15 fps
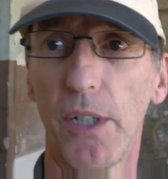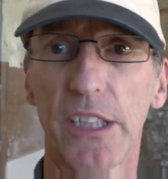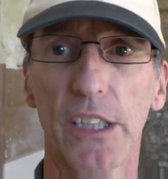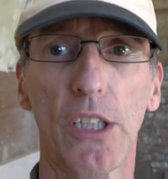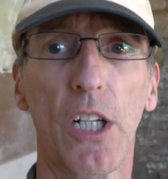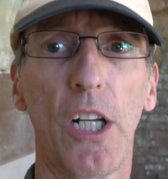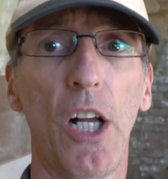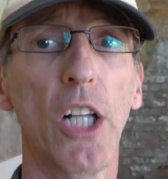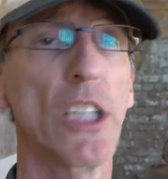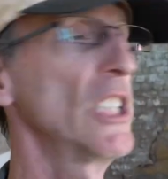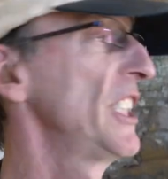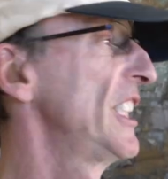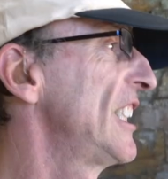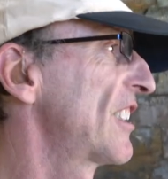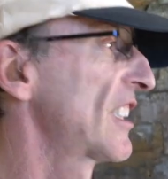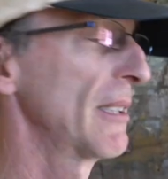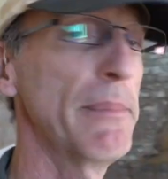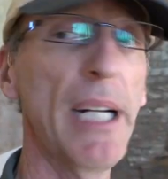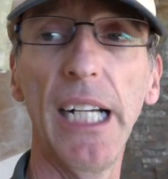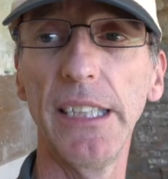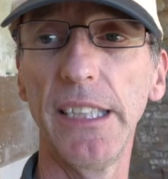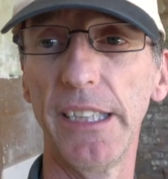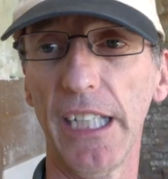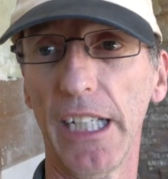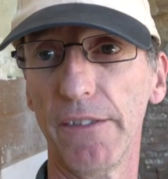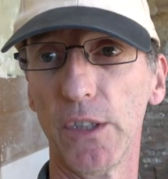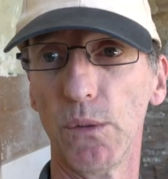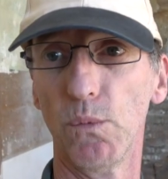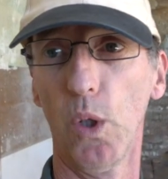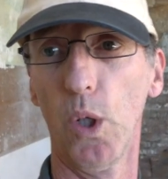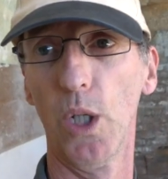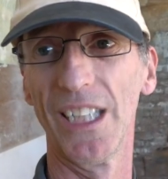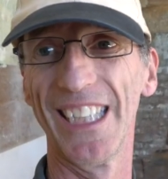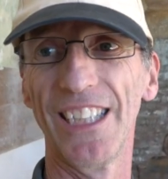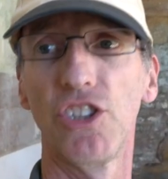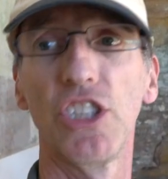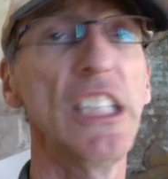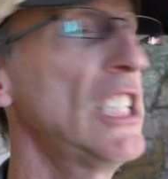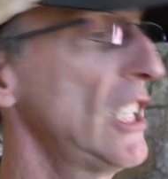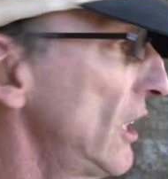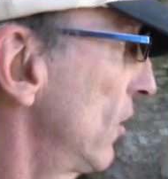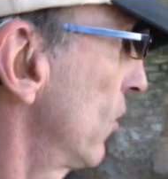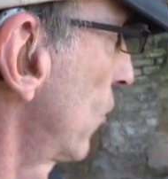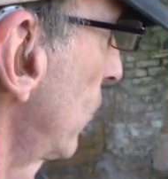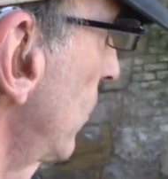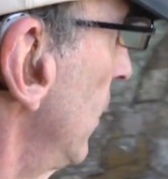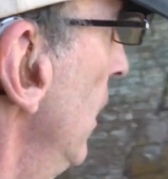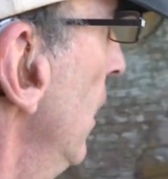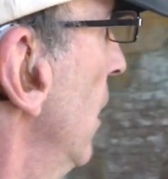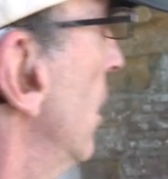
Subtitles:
by the colony's commander, the Royal Engineers.